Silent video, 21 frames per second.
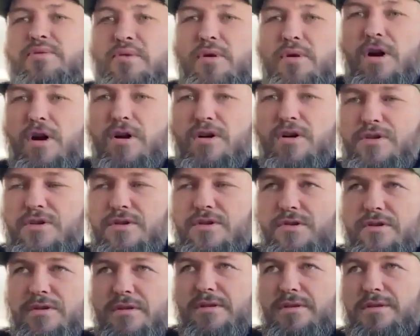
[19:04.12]

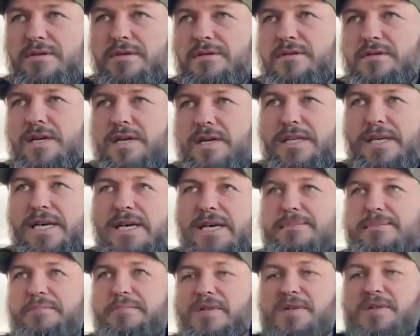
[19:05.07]
Pro,
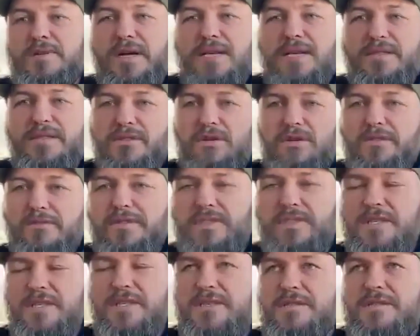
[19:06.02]
again, besides the
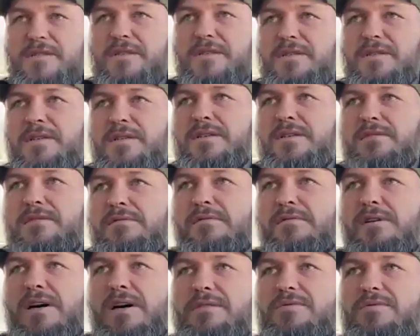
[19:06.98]
obvious,
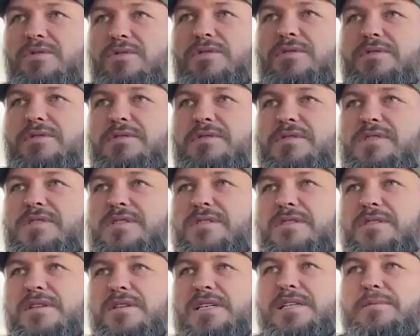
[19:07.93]
I wouldn't
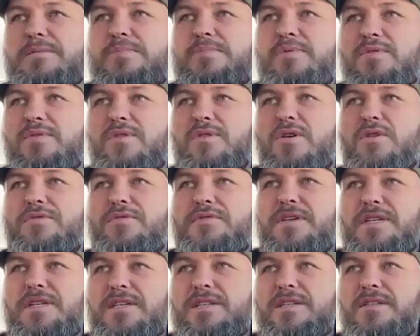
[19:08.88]
sleep
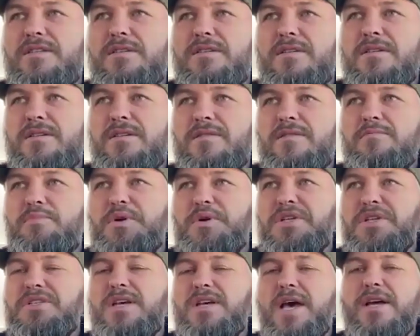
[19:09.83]
on the
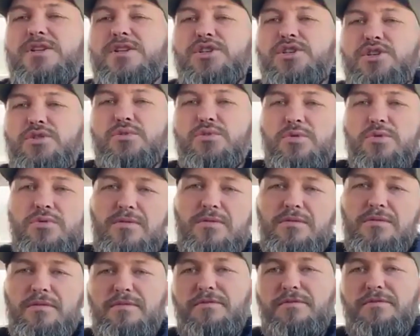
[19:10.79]

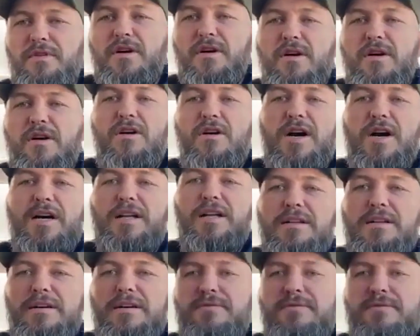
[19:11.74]
potential for
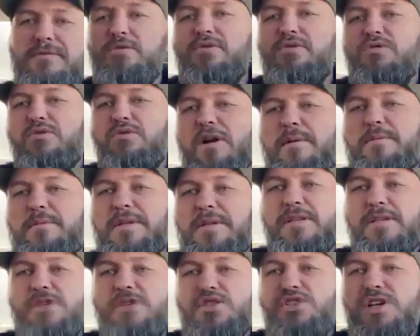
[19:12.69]
high-level
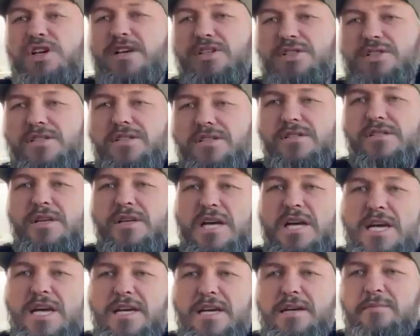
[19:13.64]
grappling exchanges
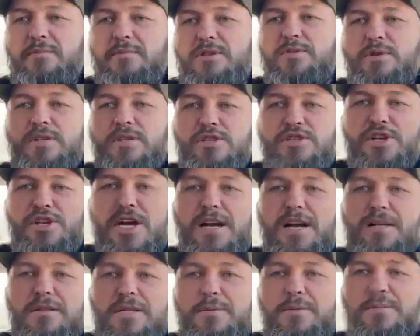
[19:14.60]
between Jack
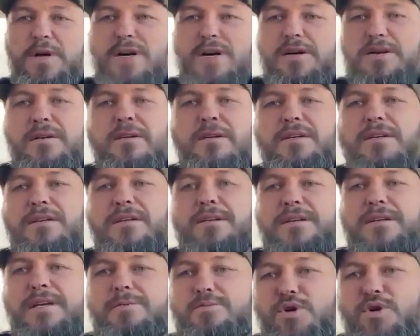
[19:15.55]
Lipper
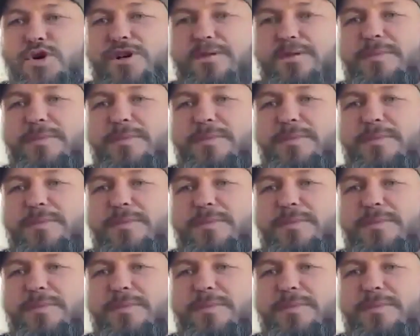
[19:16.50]
and Brody